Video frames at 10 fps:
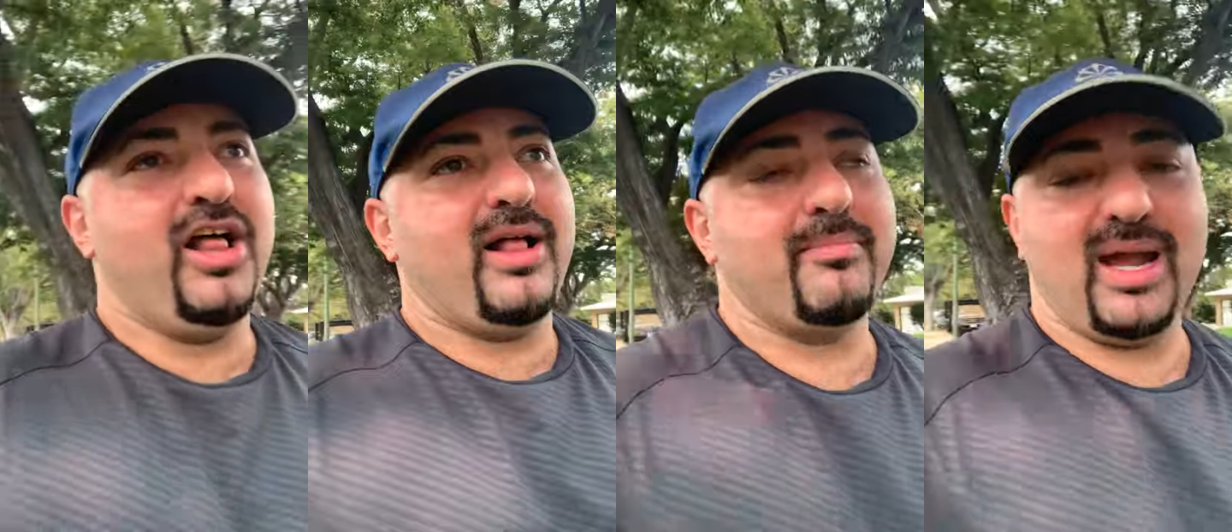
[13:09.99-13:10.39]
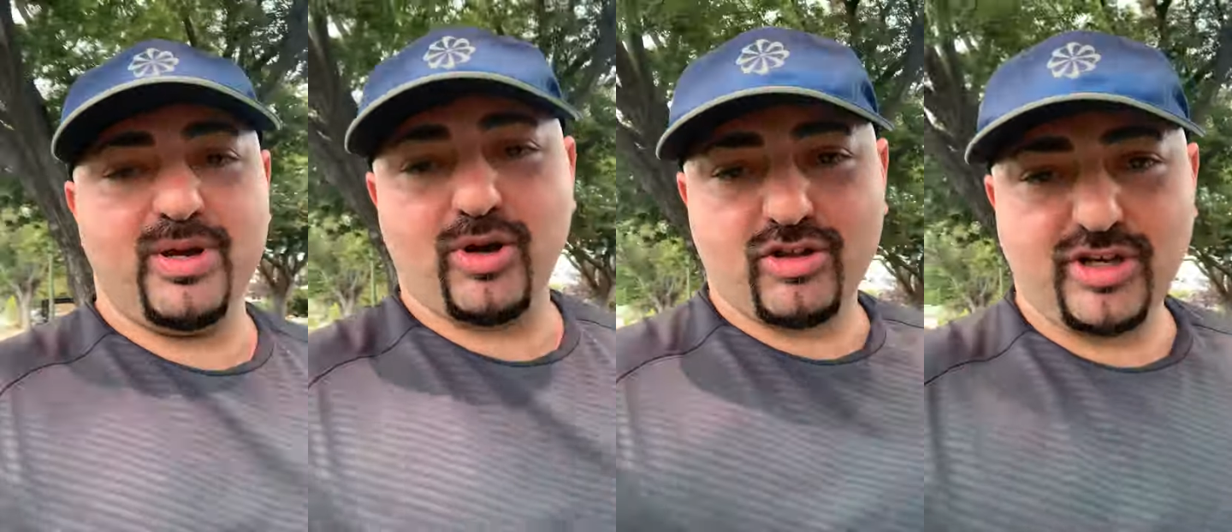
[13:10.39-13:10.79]
that may be
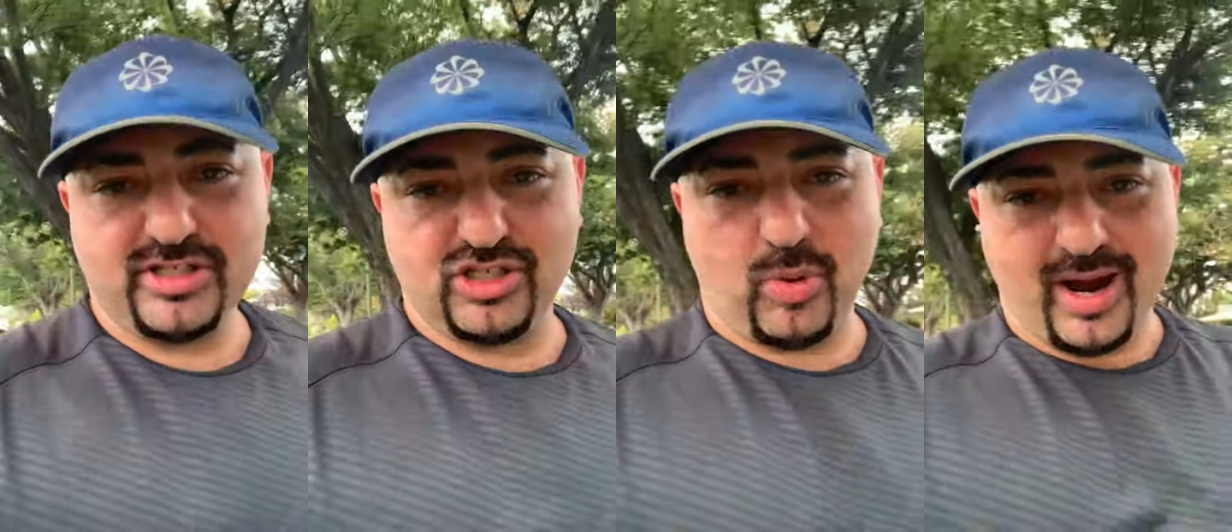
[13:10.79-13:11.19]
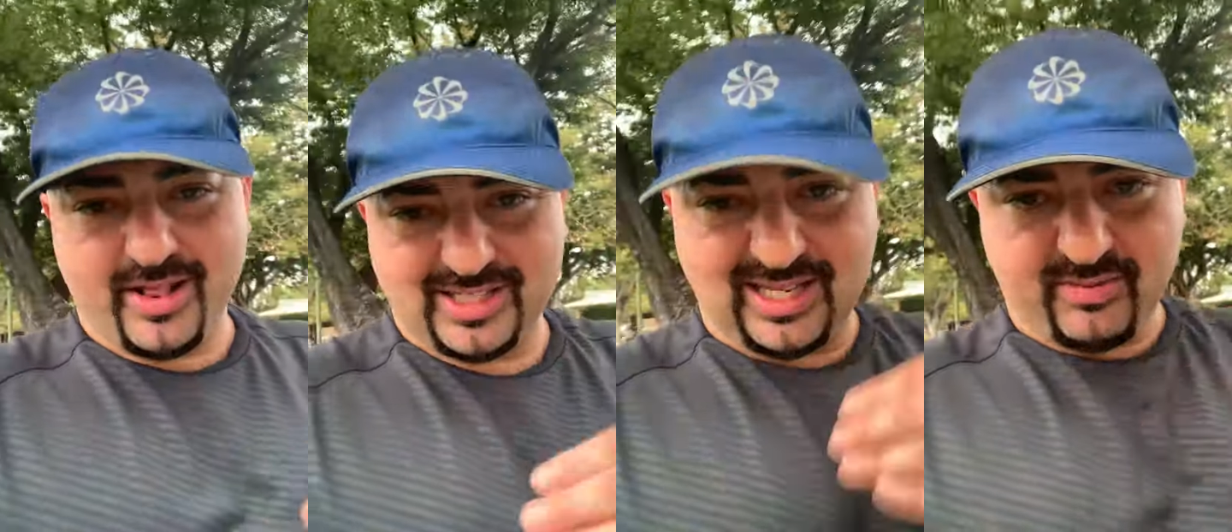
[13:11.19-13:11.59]
one of the reasons why
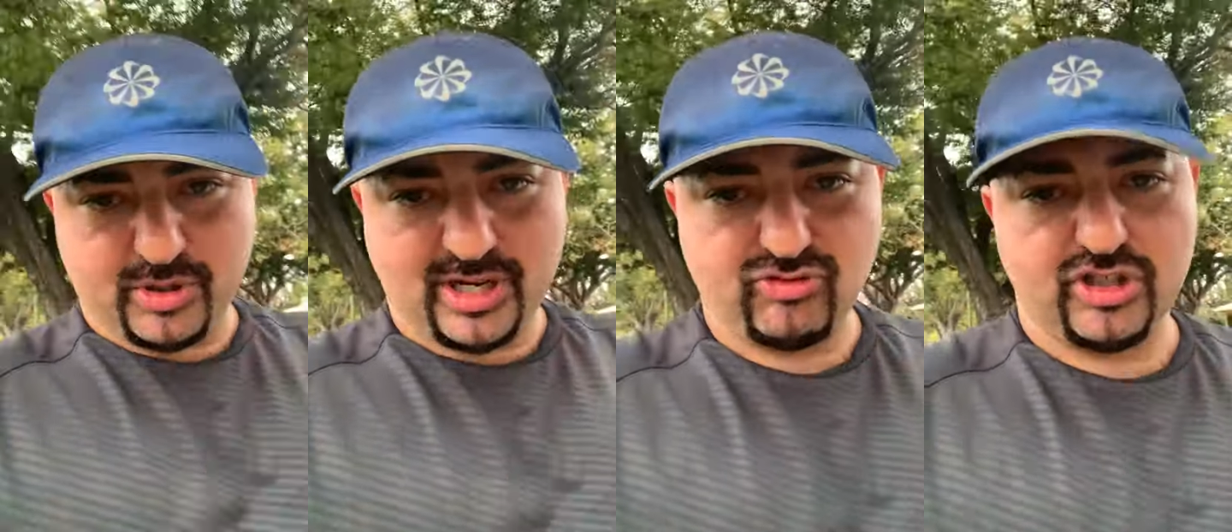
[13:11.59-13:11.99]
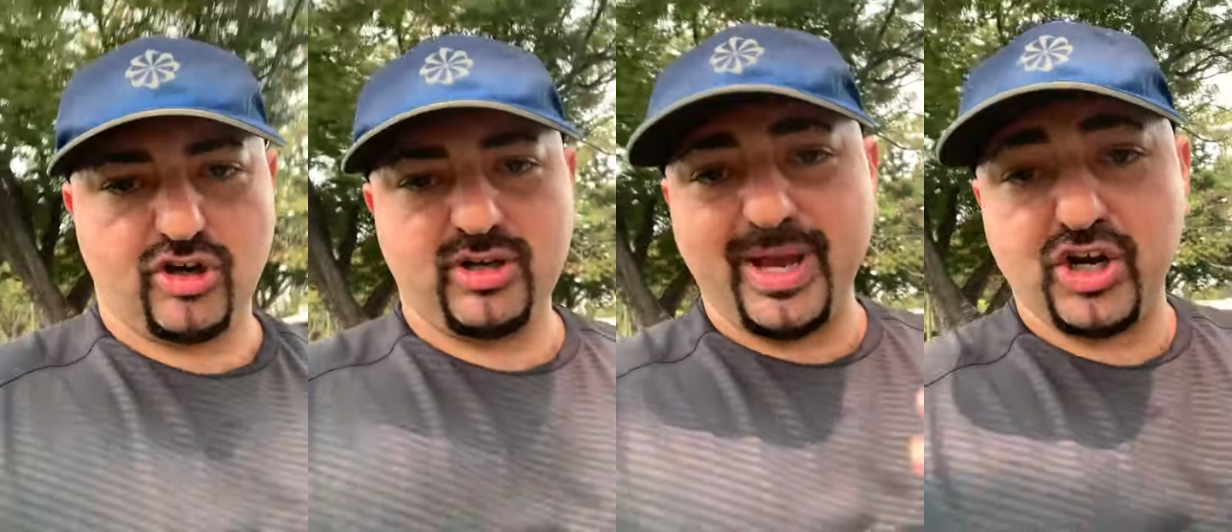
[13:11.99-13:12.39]
it's a 7%
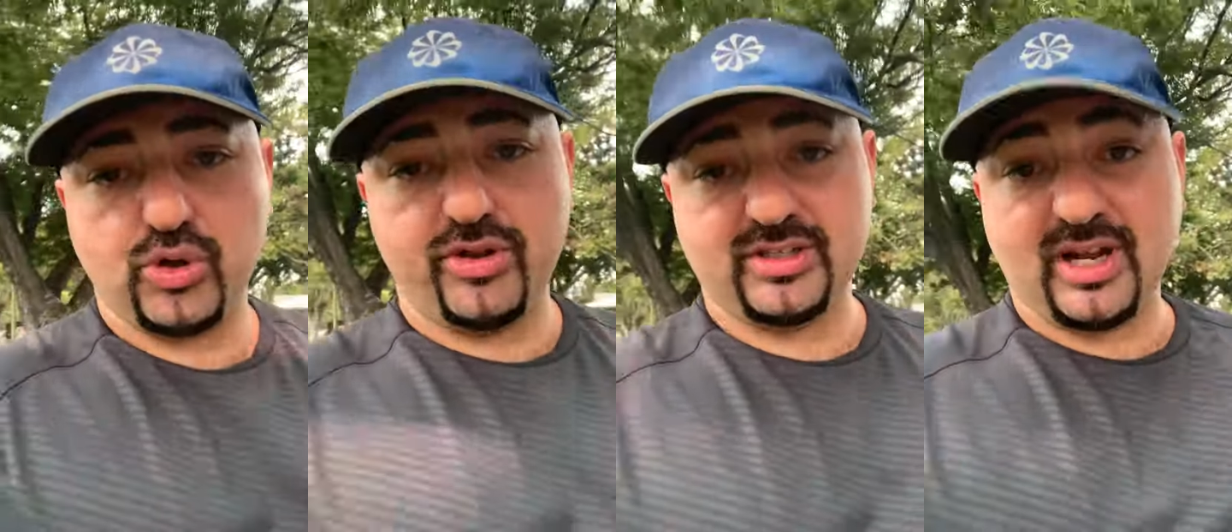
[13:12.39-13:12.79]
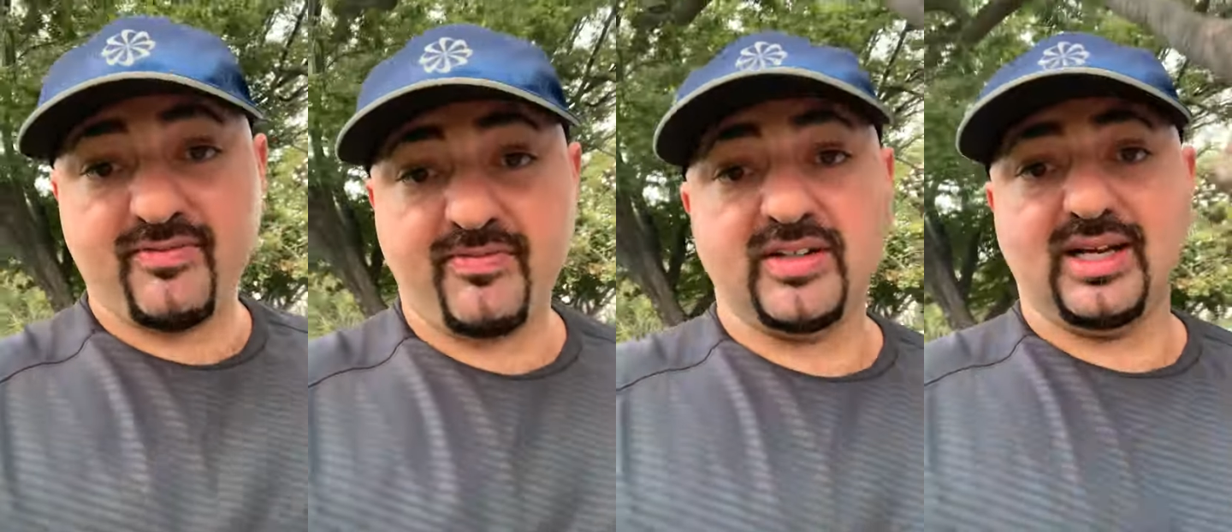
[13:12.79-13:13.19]
return to make sure there's enough
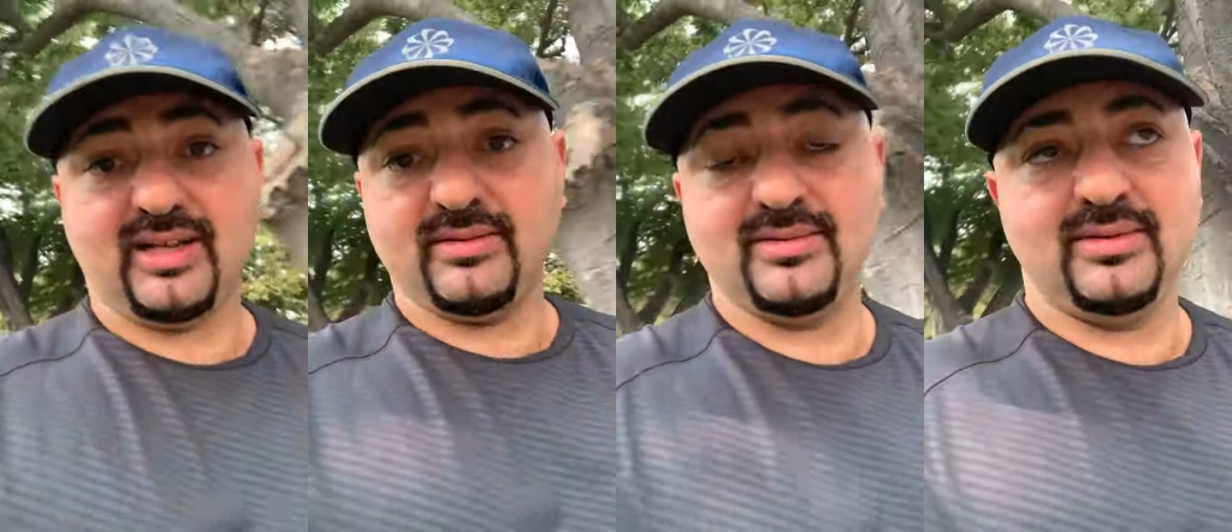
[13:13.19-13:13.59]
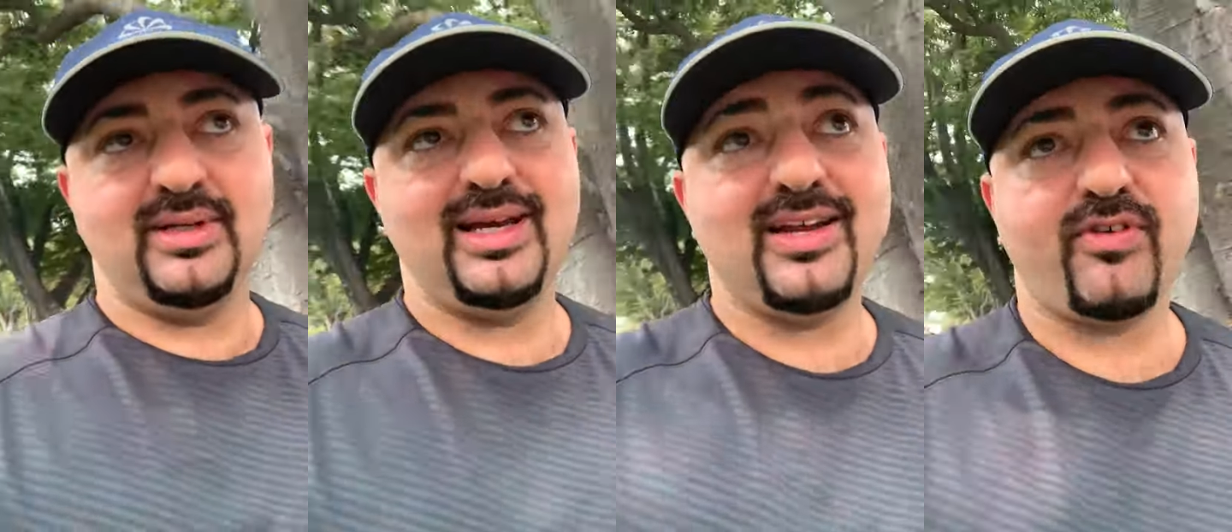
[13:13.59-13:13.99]
funding
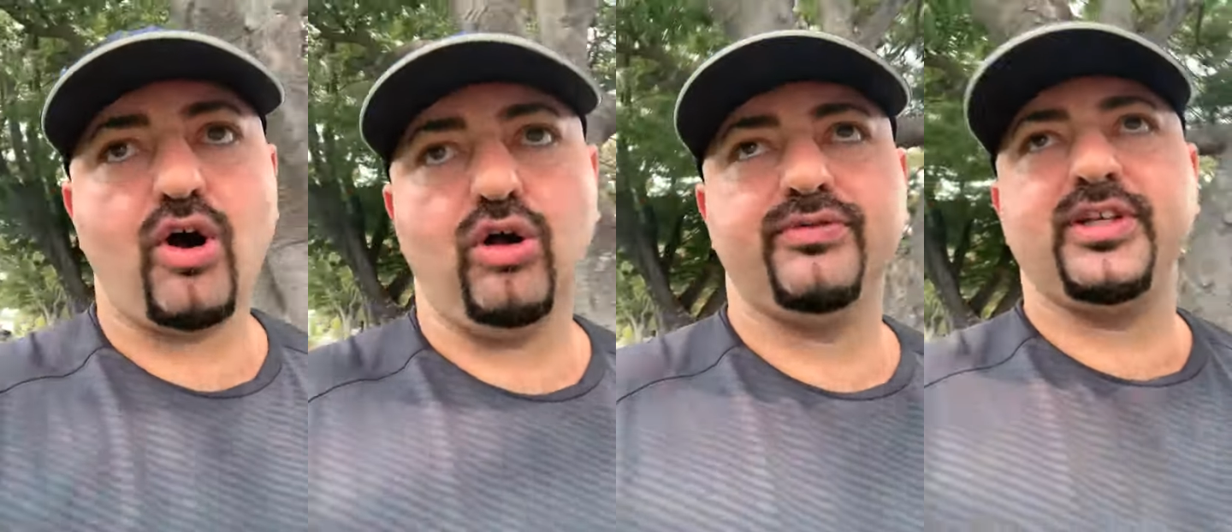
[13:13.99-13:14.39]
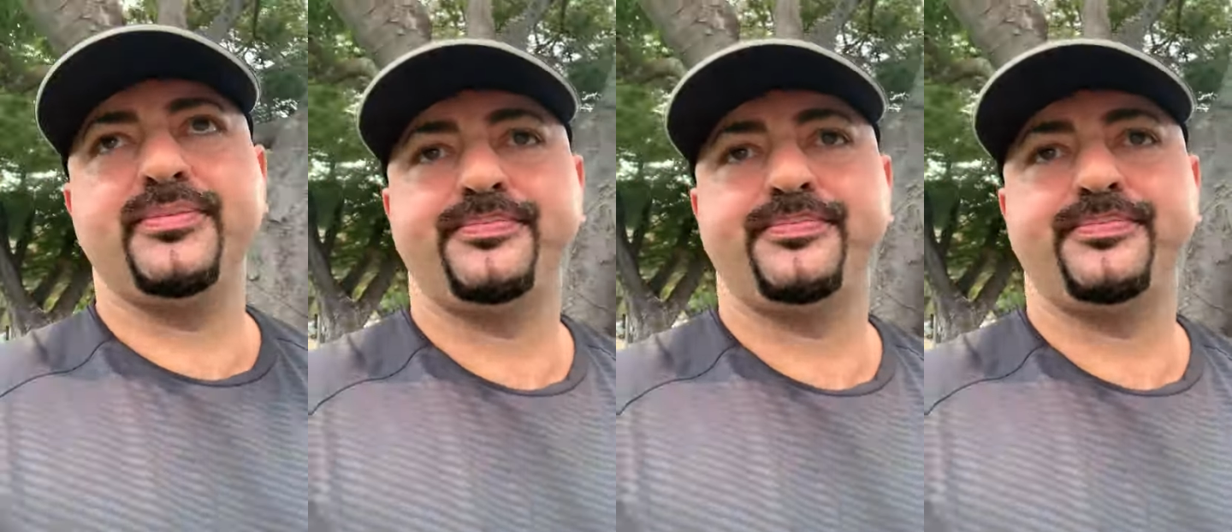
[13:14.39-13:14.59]
involved.